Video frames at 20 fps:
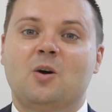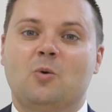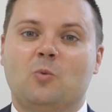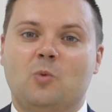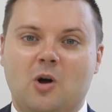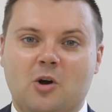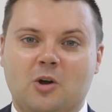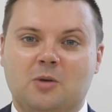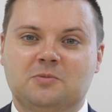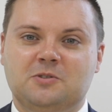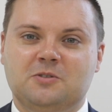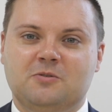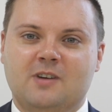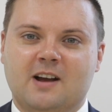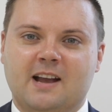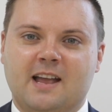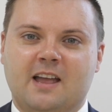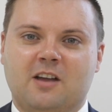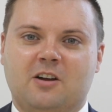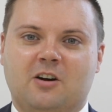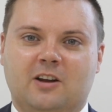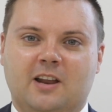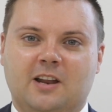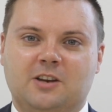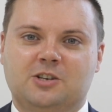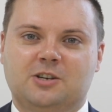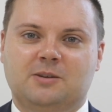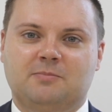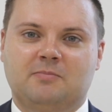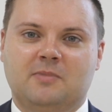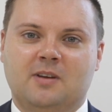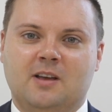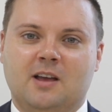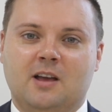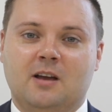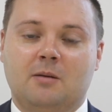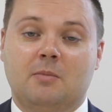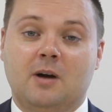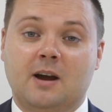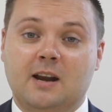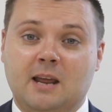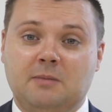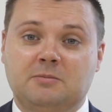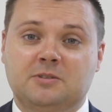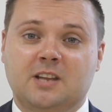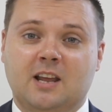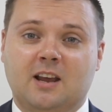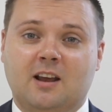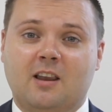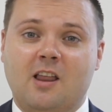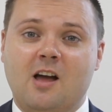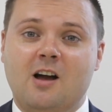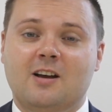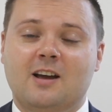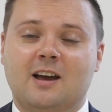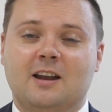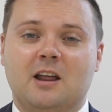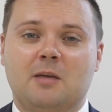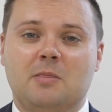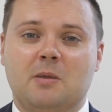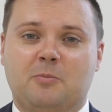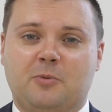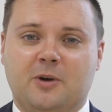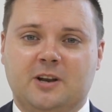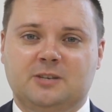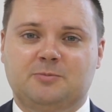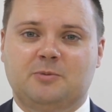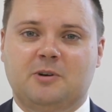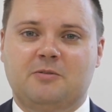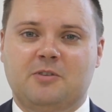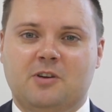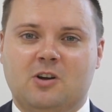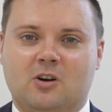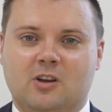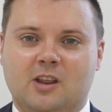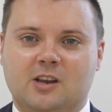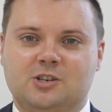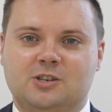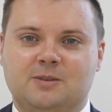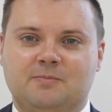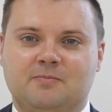Welcome to Reigate College. My name is Nick Clark and I'm the principal of the college.